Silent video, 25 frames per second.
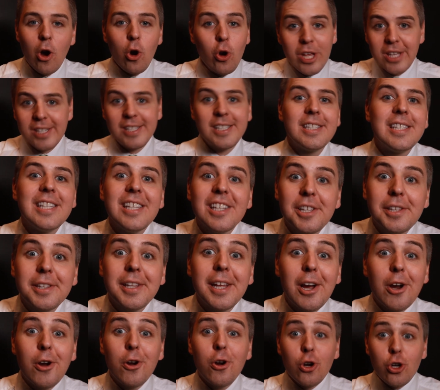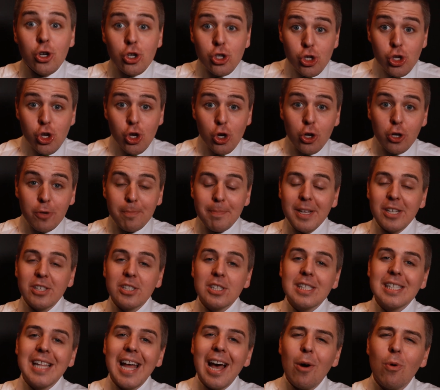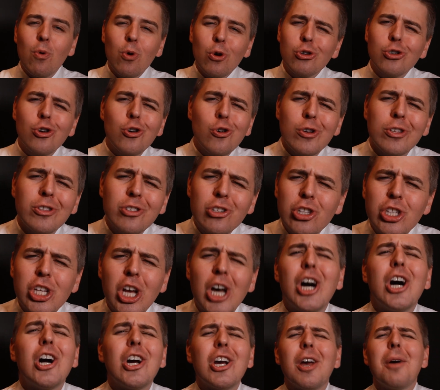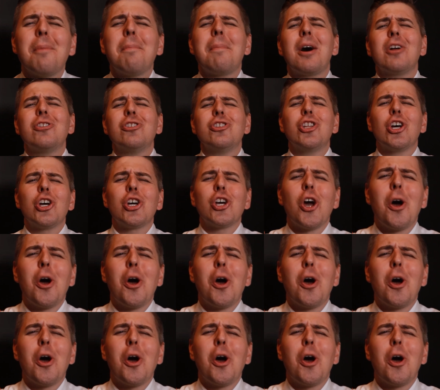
Okay, still there? Good, because now we're going to talk about the